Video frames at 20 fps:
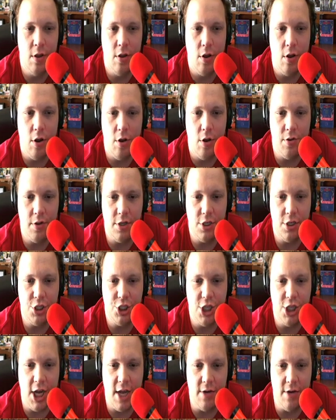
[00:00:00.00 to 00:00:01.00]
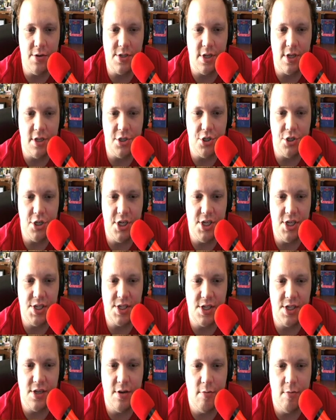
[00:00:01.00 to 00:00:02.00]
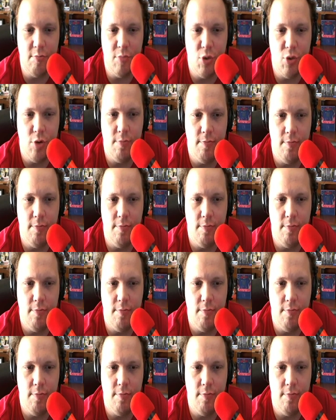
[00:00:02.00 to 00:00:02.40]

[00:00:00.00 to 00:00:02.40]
all the little shadows on the trees, boop,